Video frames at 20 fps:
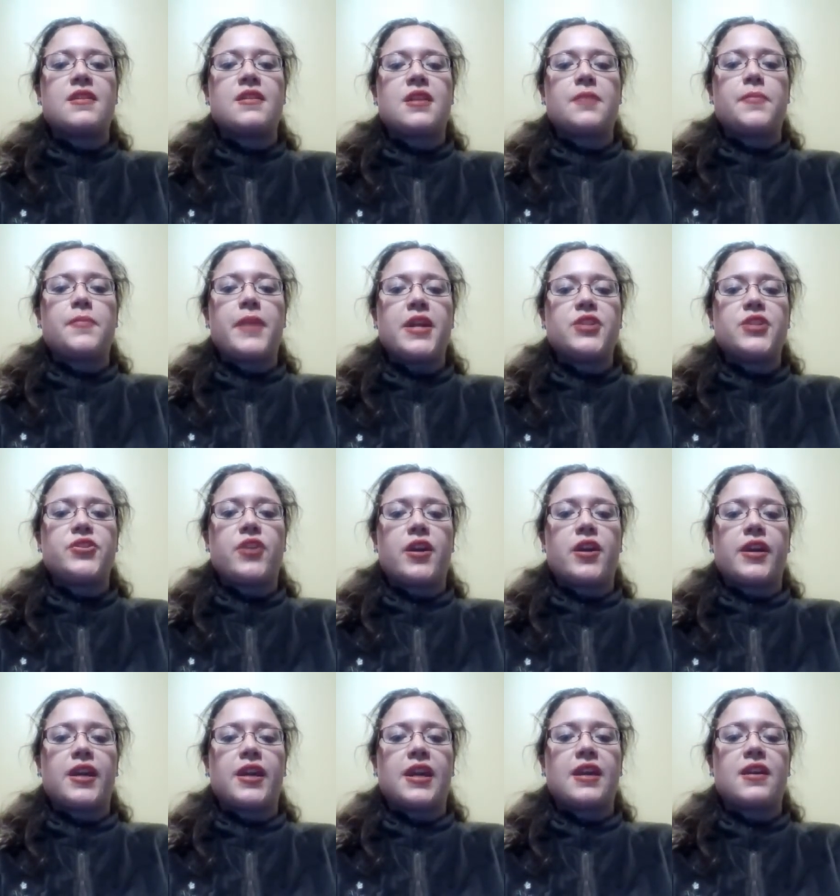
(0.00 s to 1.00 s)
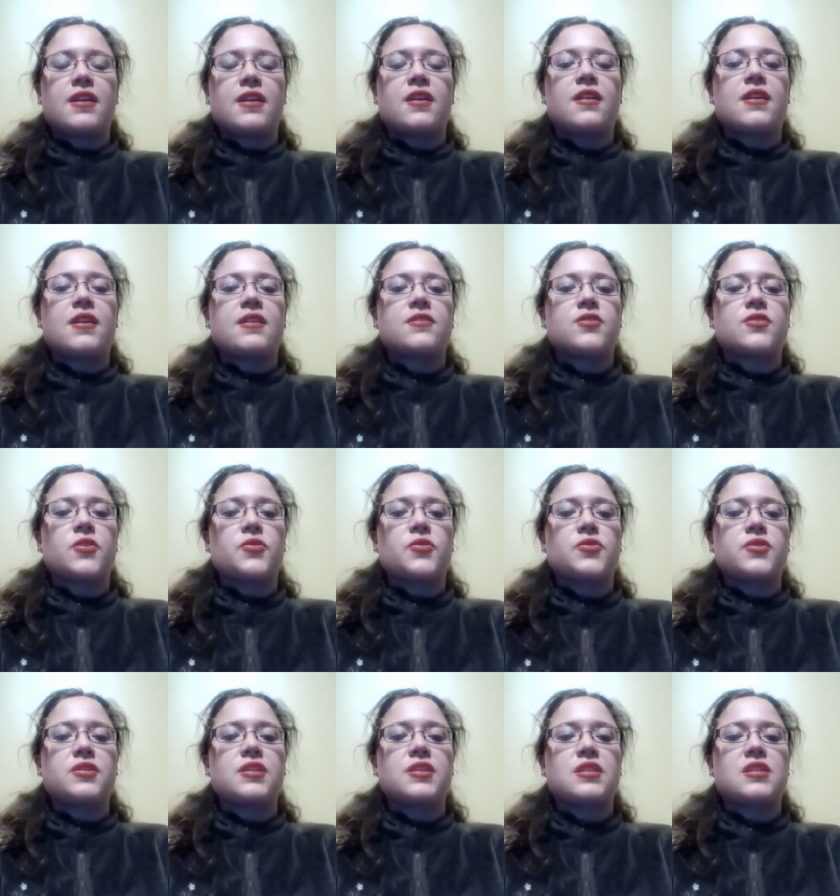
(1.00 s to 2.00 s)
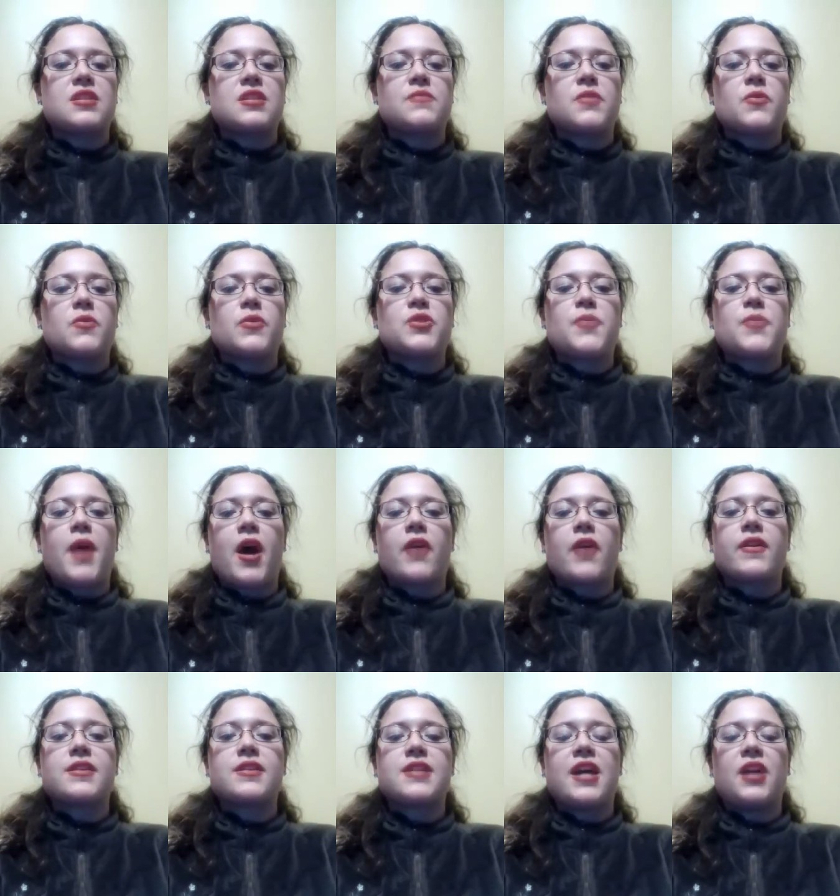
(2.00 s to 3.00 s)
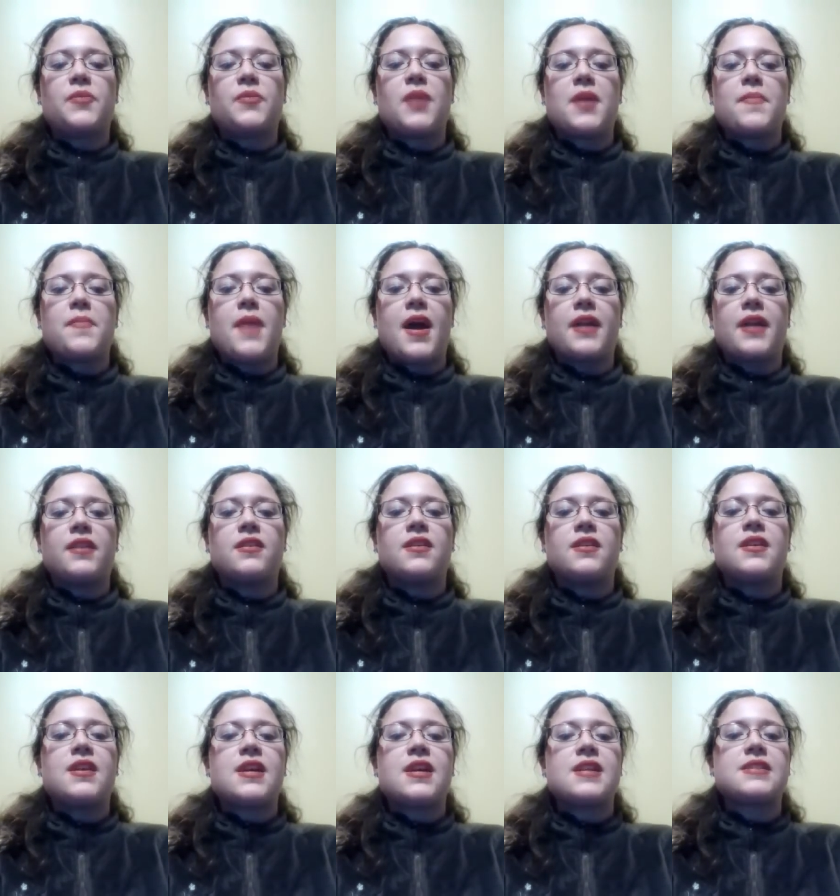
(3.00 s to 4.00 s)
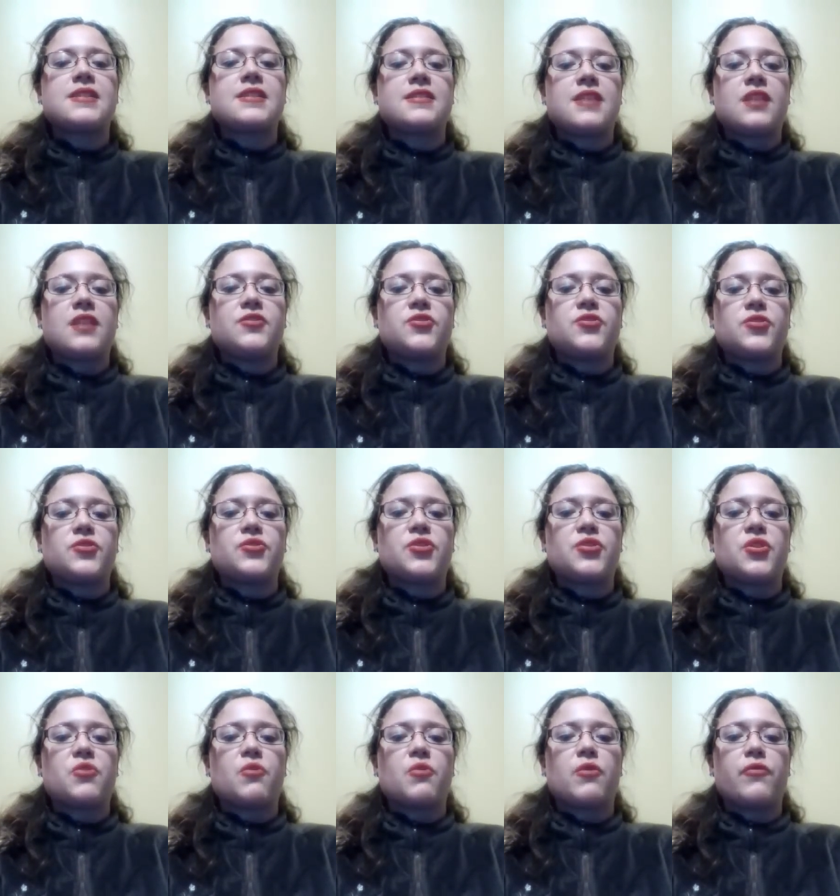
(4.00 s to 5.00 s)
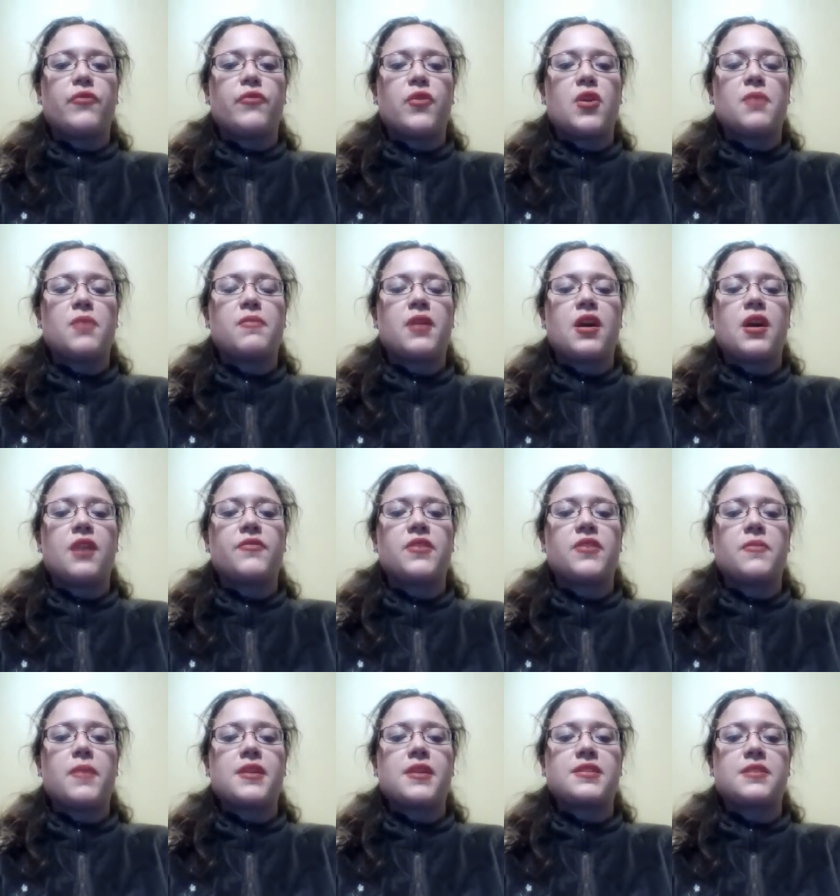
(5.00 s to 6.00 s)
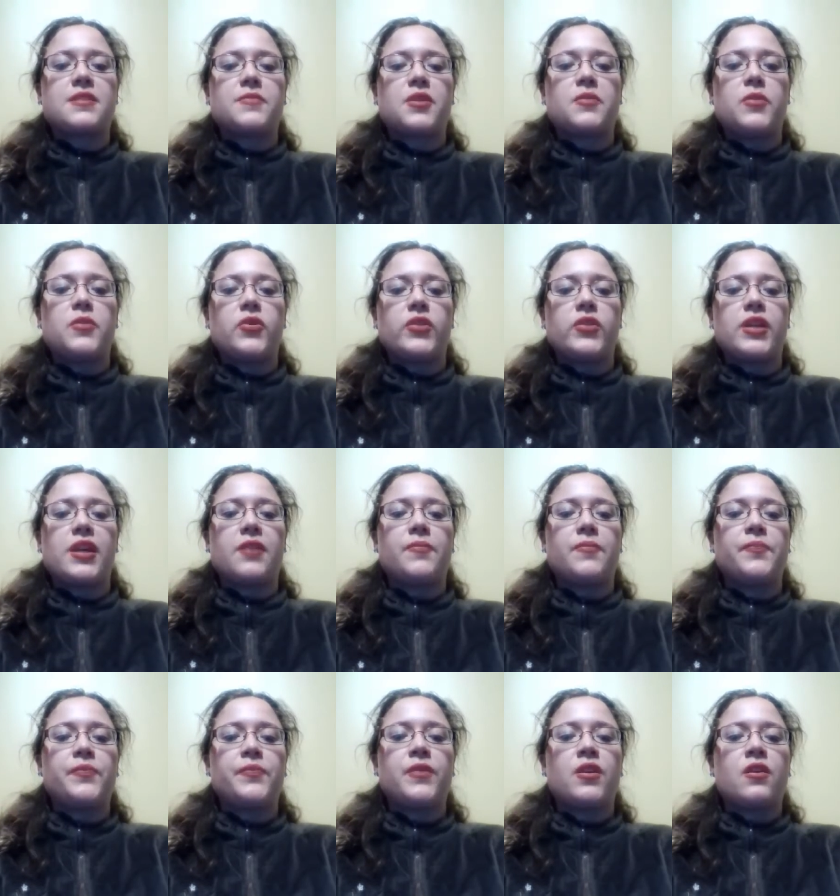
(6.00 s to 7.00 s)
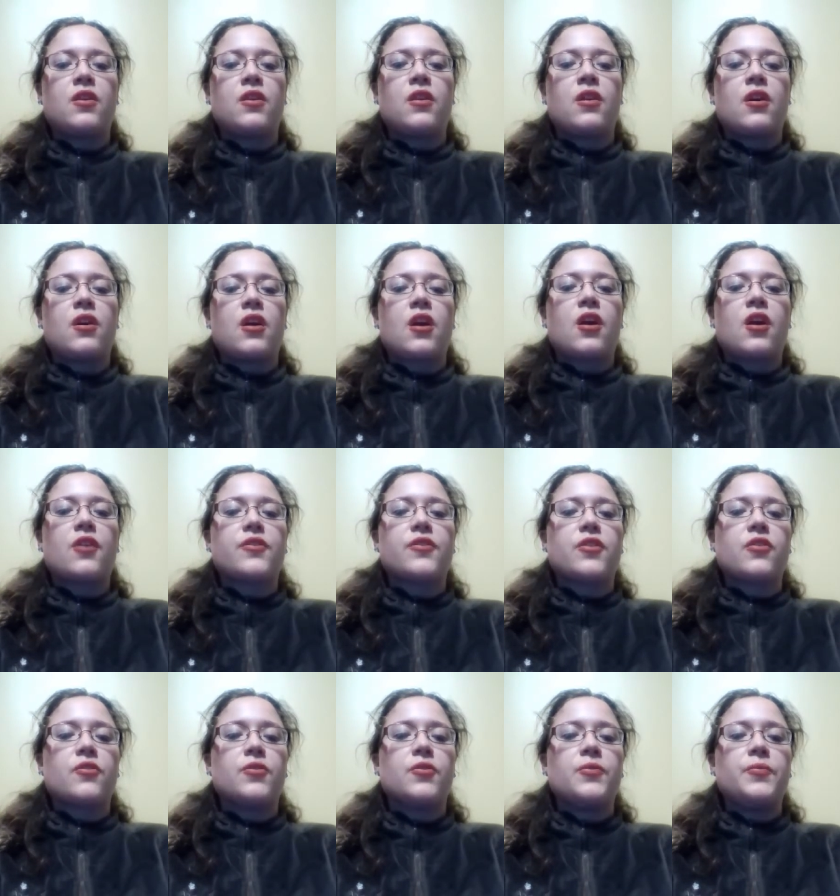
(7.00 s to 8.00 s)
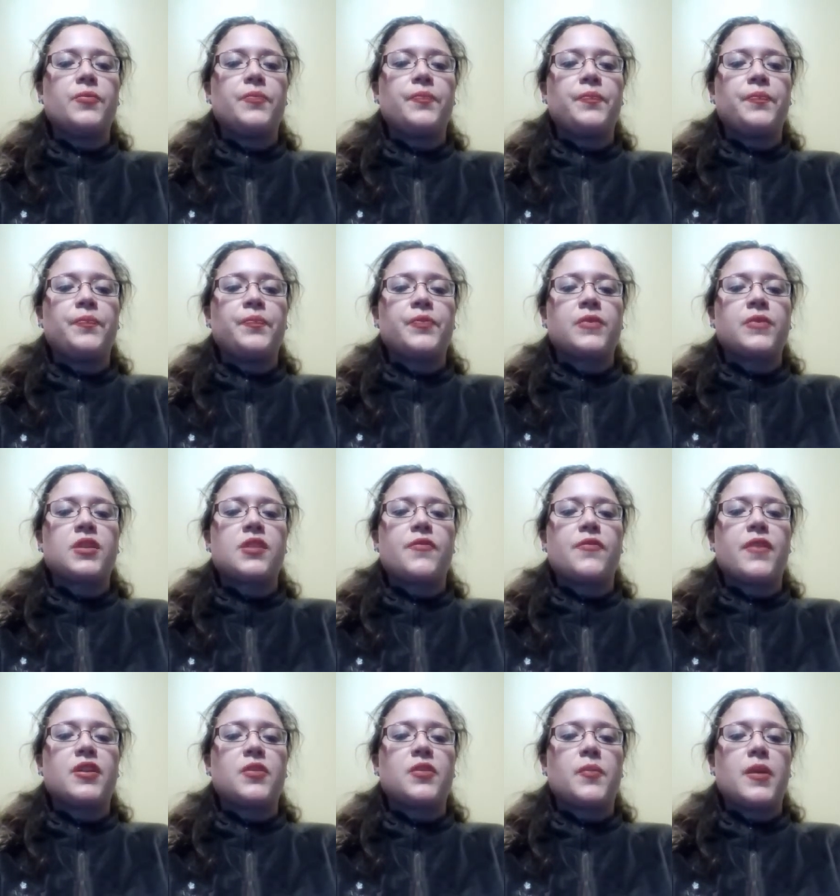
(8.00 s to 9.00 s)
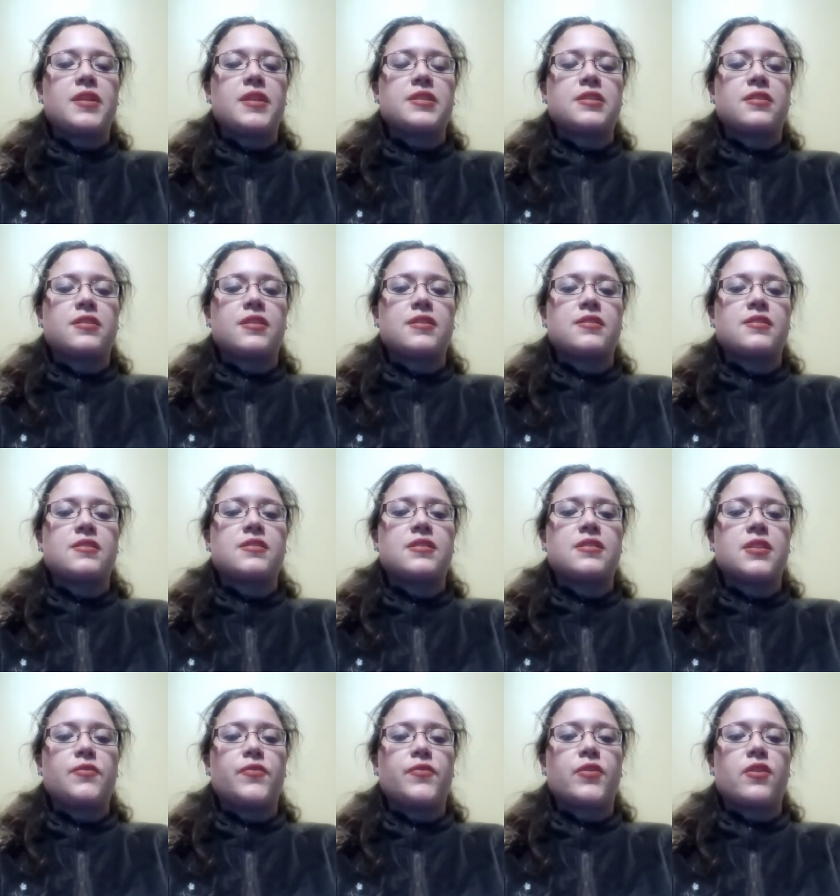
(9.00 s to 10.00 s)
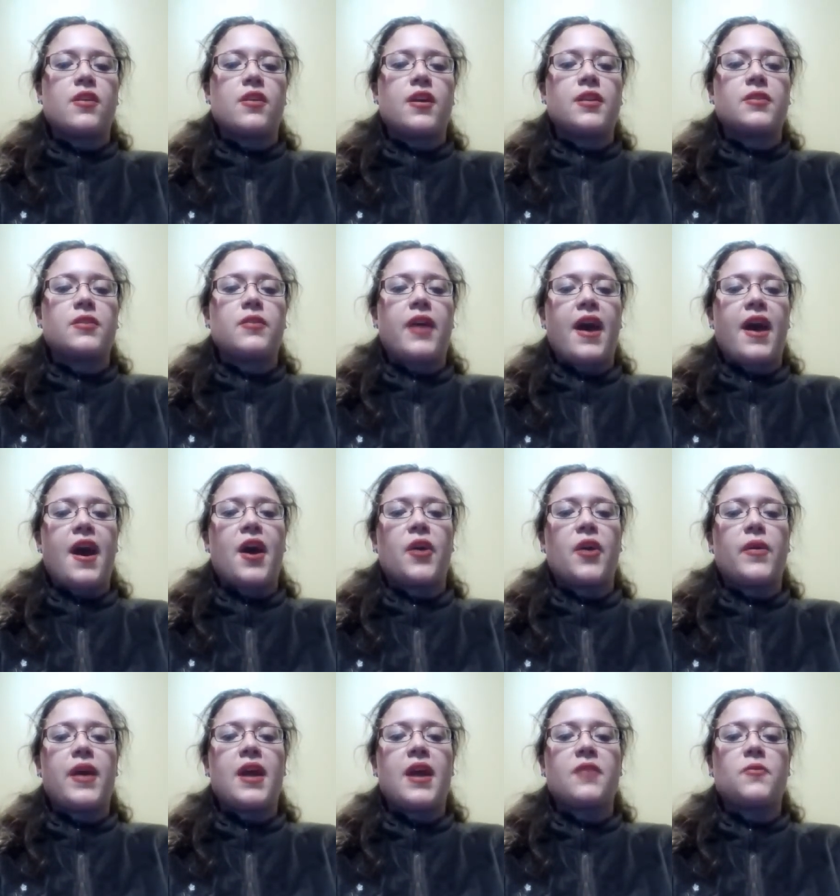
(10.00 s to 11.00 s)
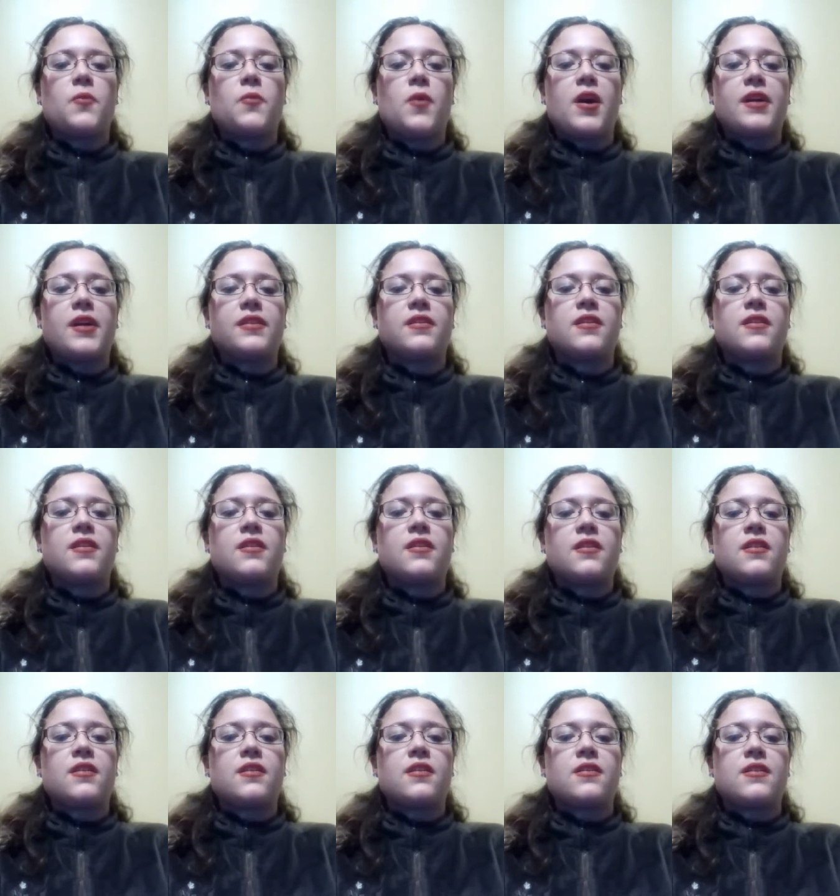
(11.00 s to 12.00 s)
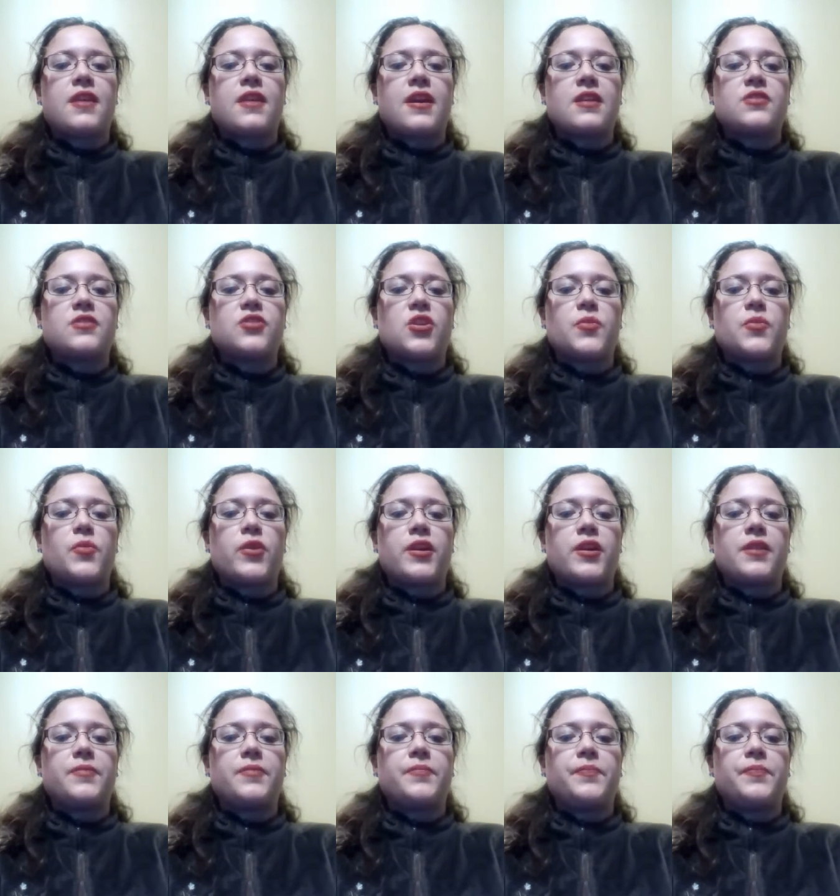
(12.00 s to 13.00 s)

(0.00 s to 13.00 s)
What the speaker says: that patriarchy, a social system in which power is held by men, is essential to the reform of the Muslim community. Although the fundamentalists differ on how and what they interpret